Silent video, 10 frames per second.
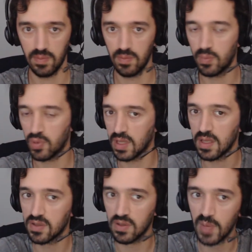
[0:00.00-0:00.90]

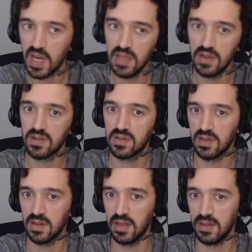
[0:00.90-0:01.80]
potential buyers
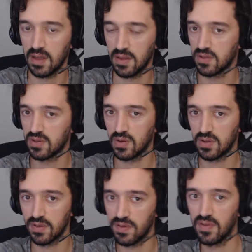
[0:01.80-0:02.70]
another
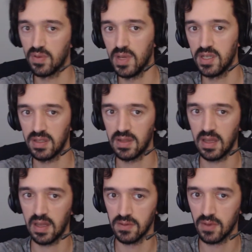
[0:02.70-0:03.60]
source of information that they
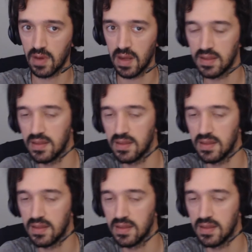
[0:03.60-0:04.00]
can look at,